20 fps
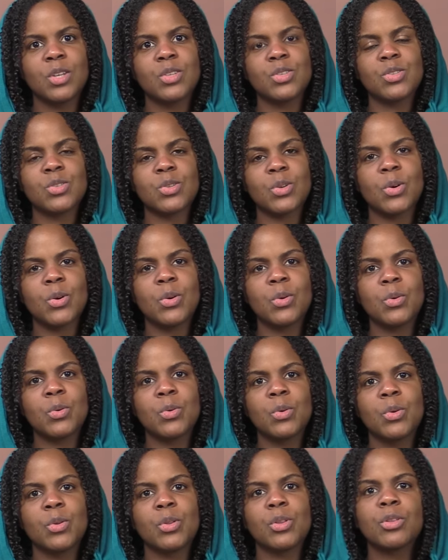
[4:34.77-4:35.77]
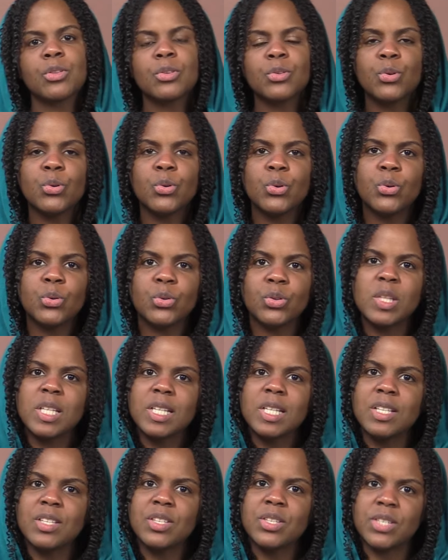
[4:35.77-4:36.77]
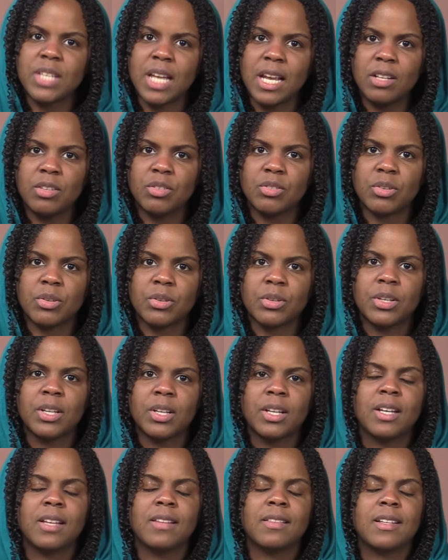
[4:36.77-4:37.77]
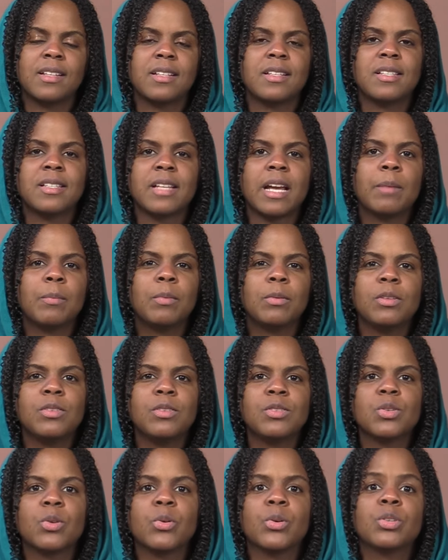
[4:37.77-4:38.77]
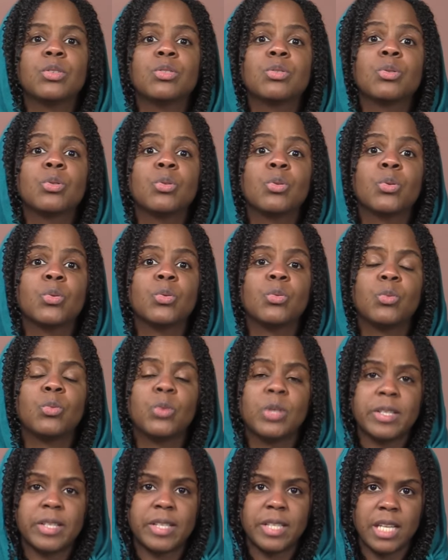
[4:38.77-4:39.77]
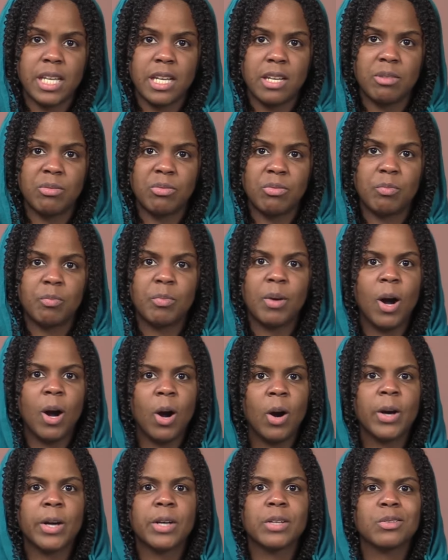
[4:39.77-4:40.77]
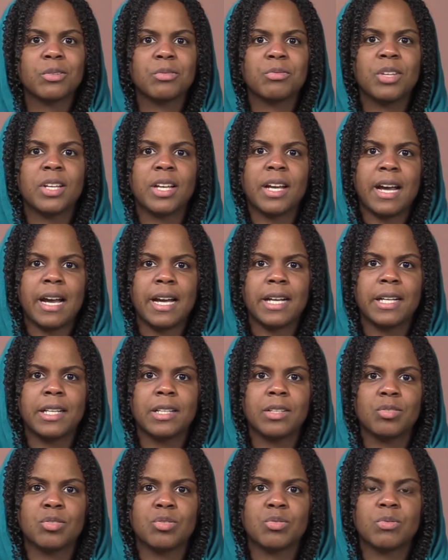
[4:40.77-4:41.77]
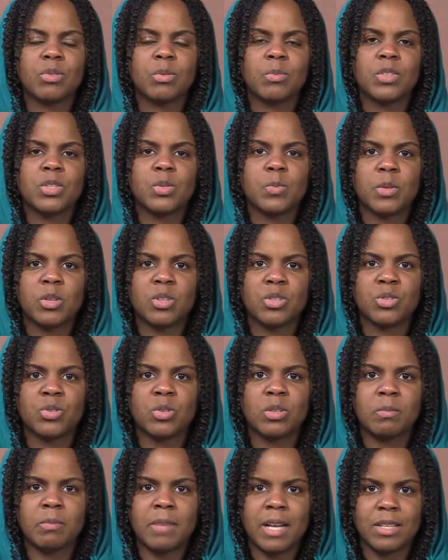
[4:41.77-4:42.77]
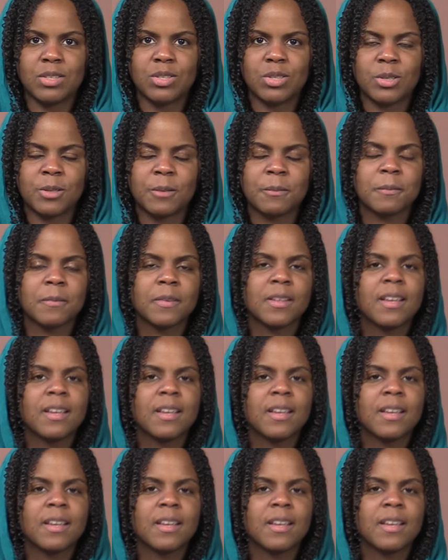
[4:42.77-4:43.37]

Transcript: So through this center, the disciple is going to receive part of the guidance from the spiritual master.